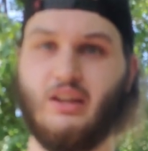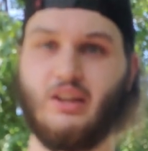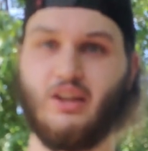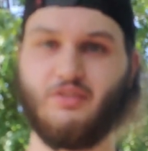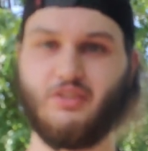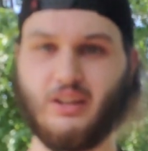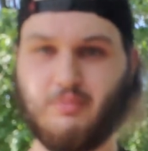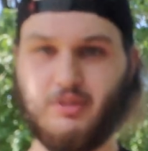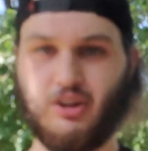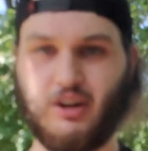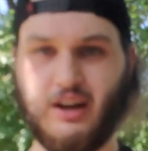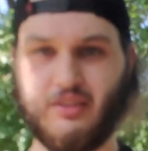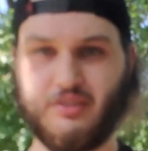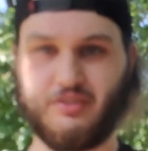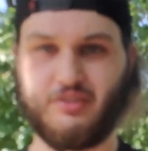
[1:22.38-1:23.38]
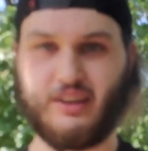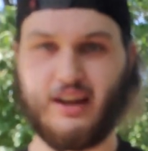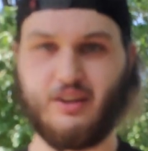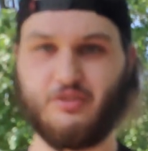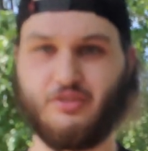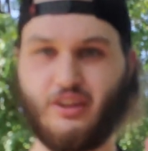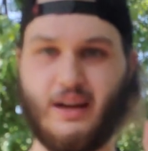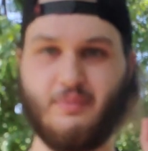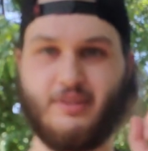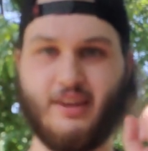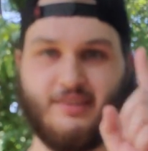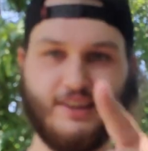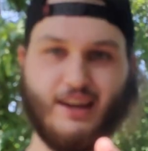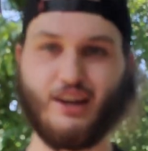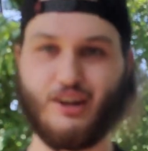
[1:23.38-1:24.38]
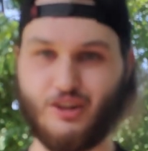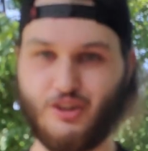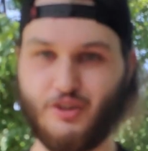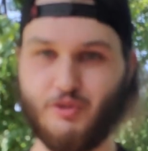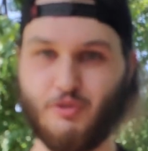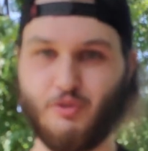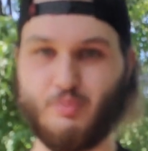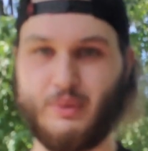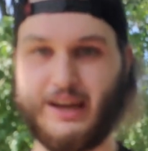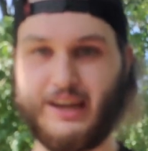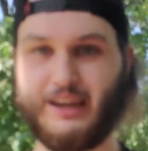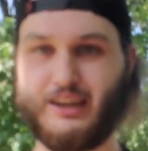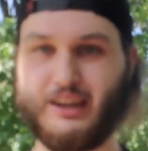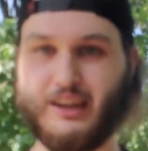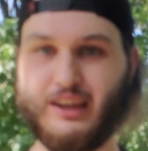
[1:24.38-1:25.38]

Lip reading: You'll have to let me know how this sounds. I'm testing out a new mic.